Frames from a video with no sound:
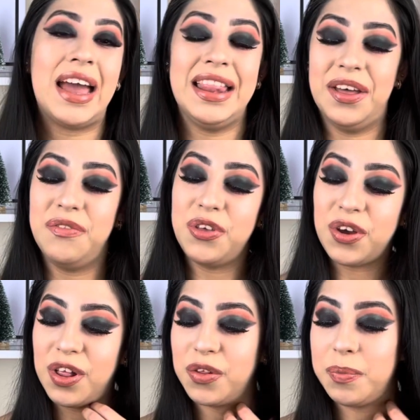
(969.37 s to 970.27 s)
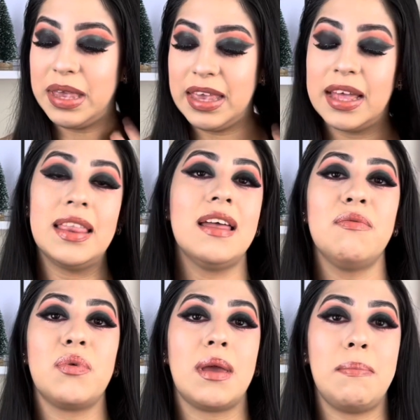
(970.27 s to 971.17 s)
I love the color piñatas
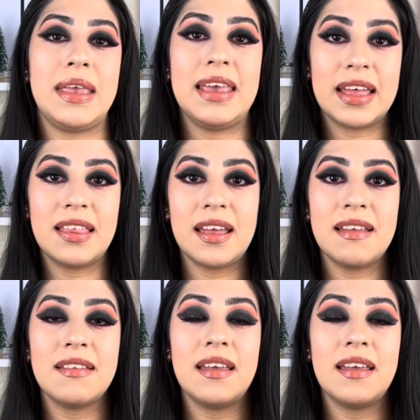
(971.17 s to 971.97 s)
porque piñatas,